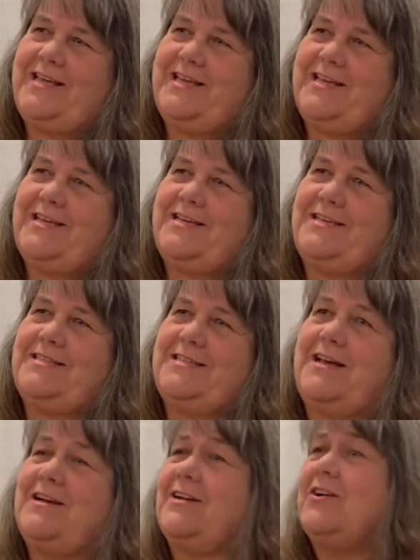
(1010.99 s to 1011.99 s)
is
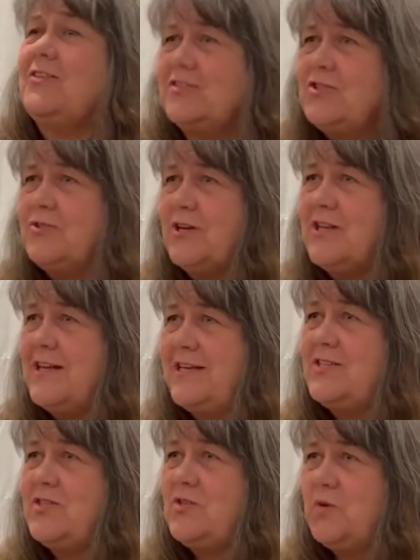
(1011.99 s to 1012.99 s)
a cultural
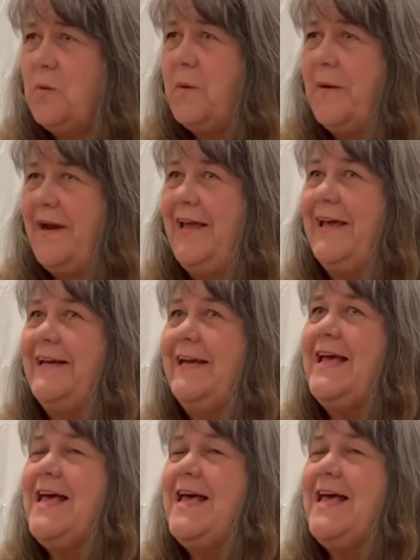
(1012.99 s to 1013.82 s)
historian.